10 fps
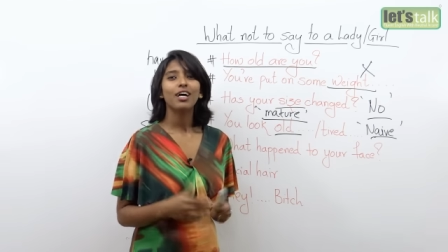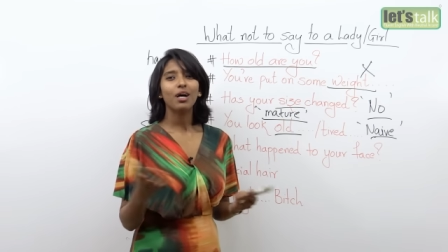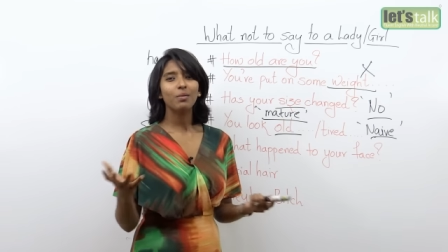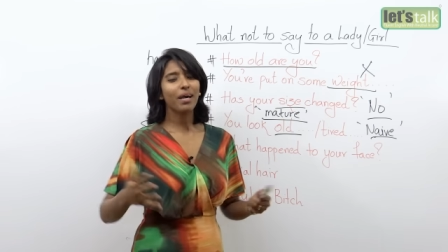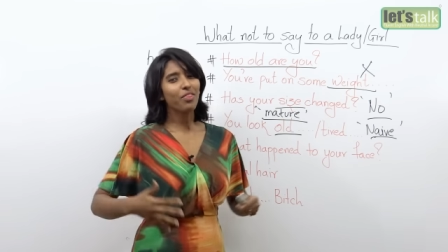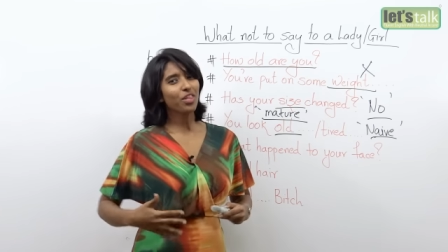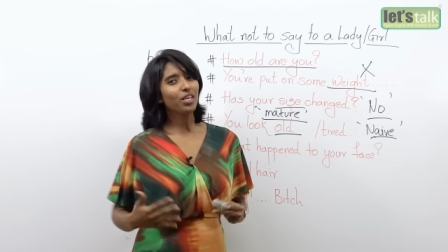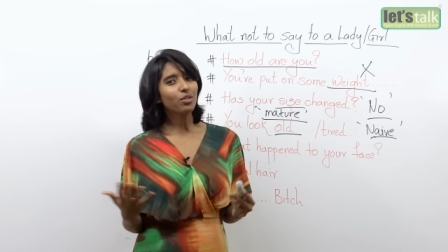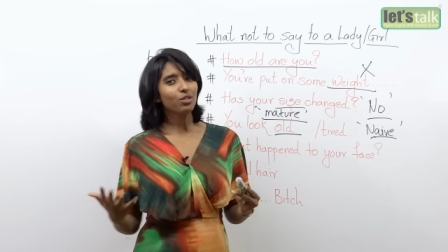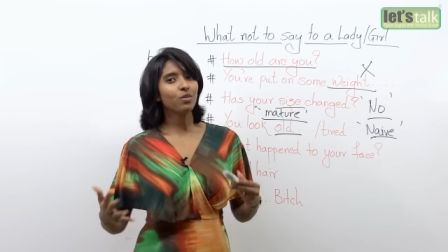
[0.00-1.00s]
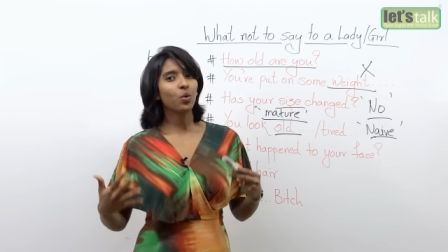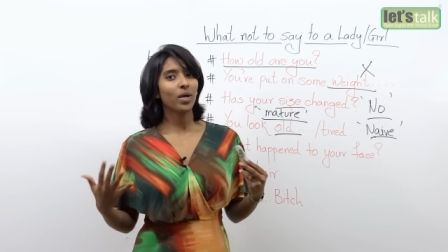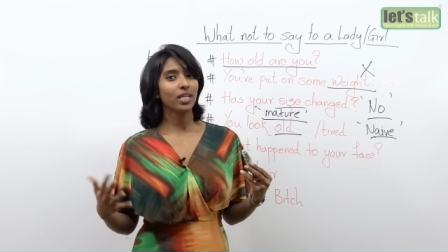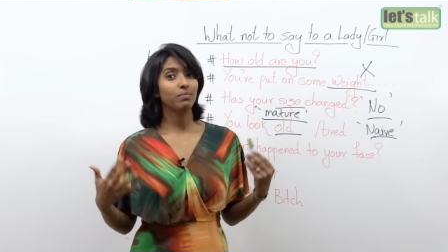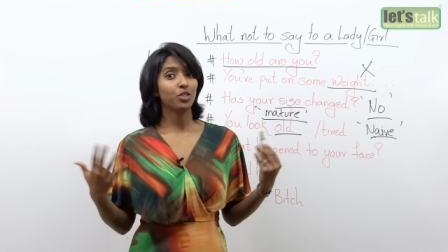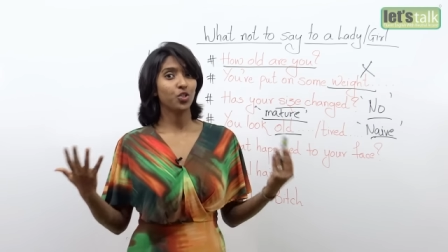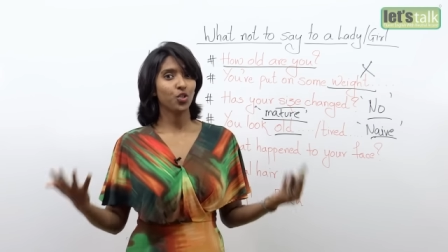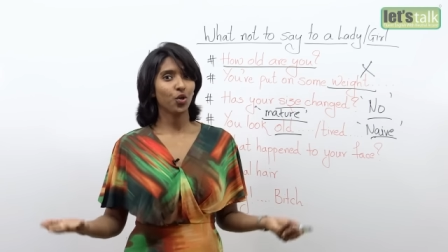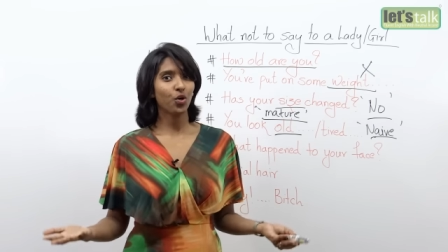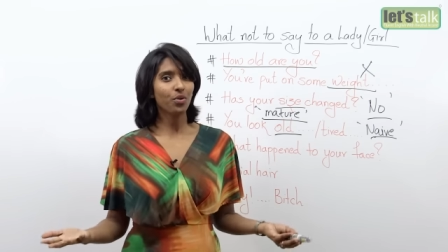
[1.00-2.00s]
I think you look quite
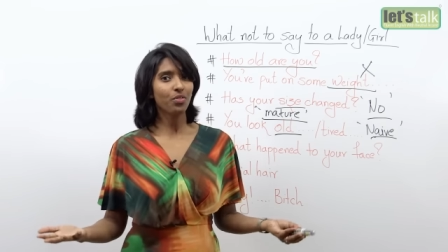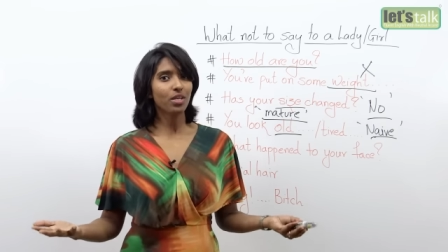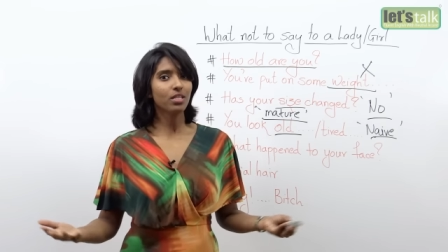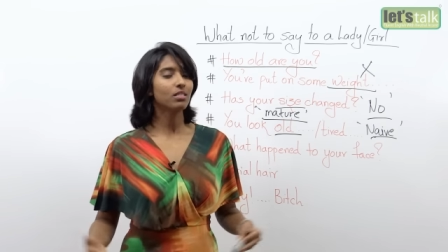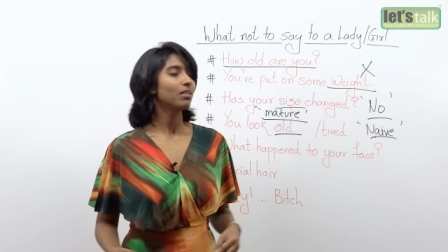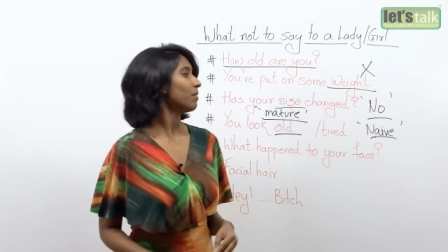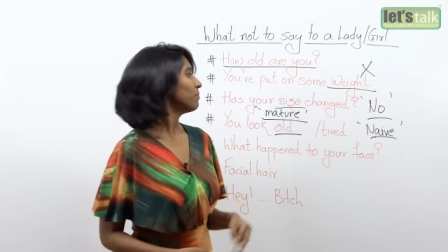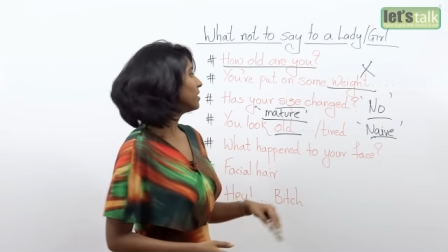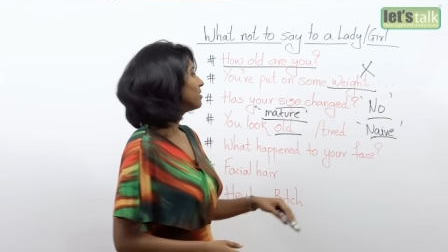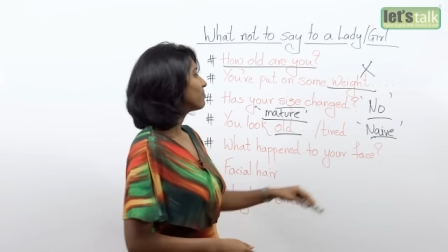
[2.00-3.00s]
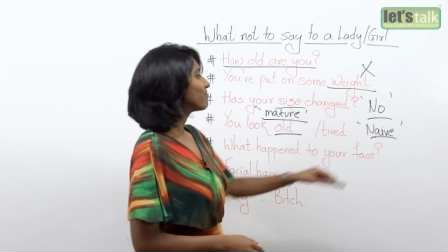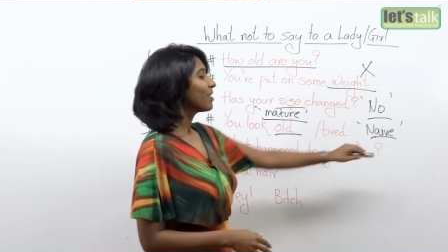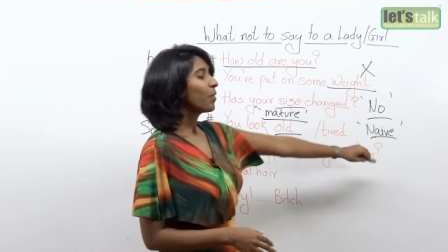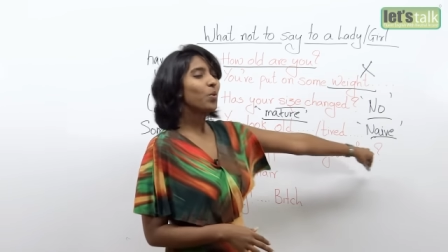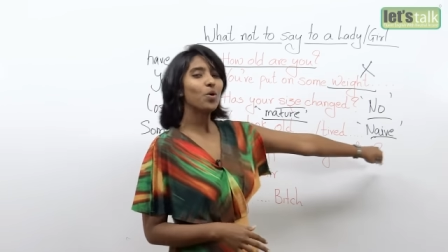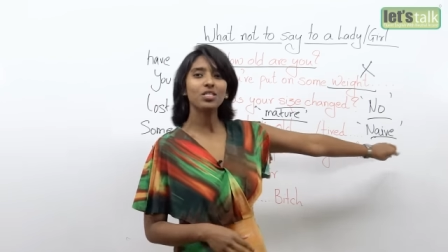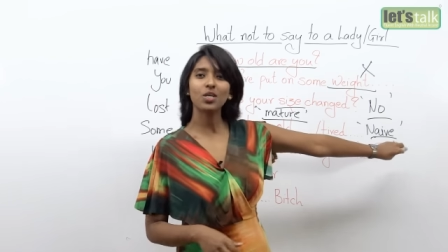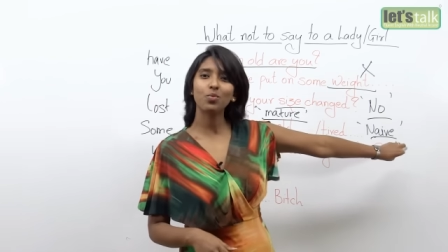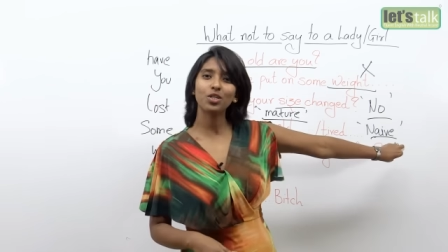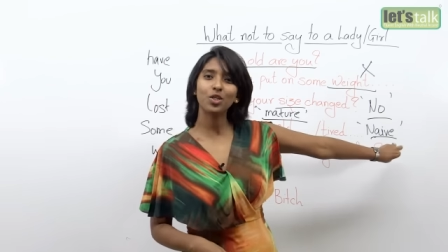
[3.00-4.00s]
mature in this, but we want
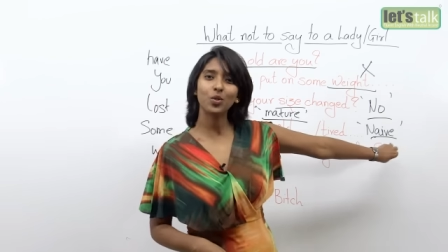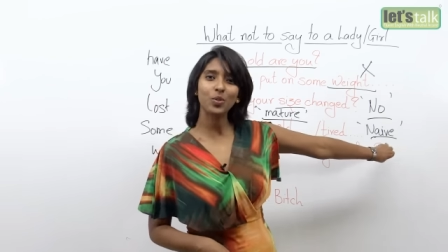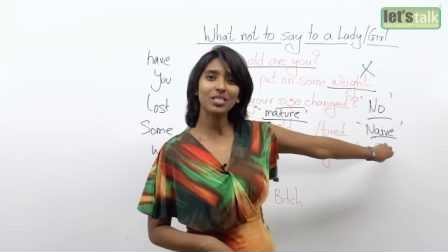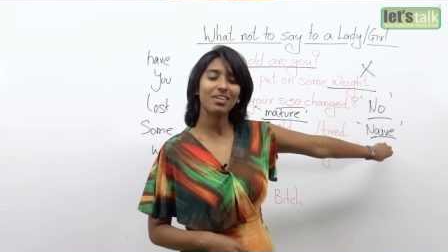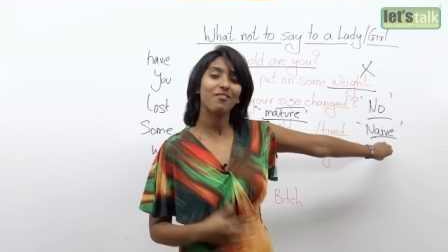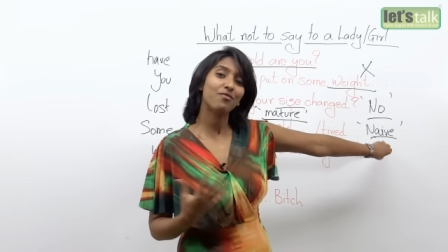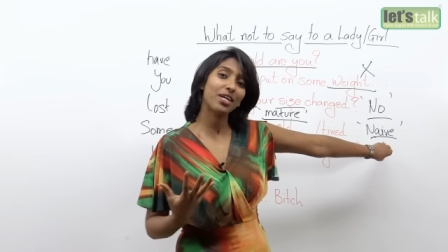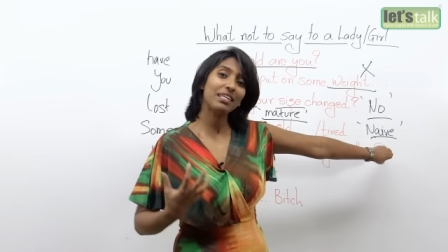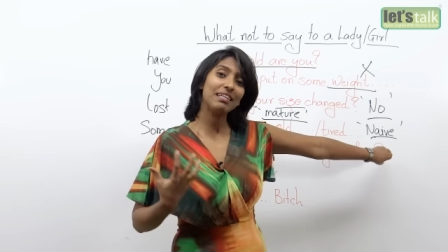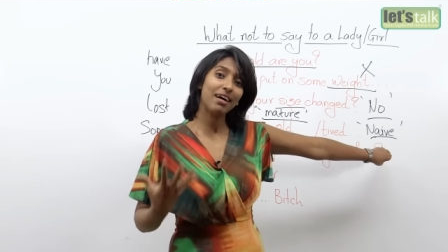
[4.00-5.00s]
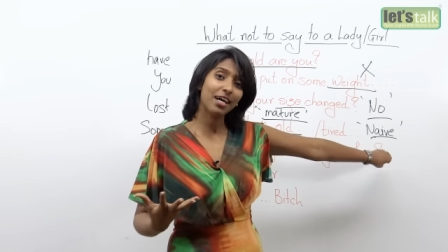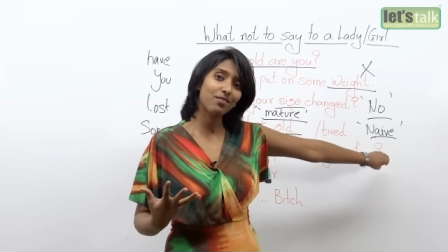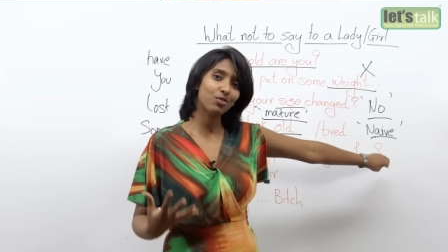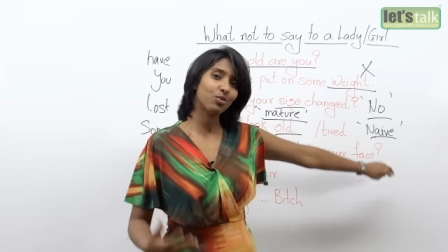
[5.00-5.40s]
someone who is very naive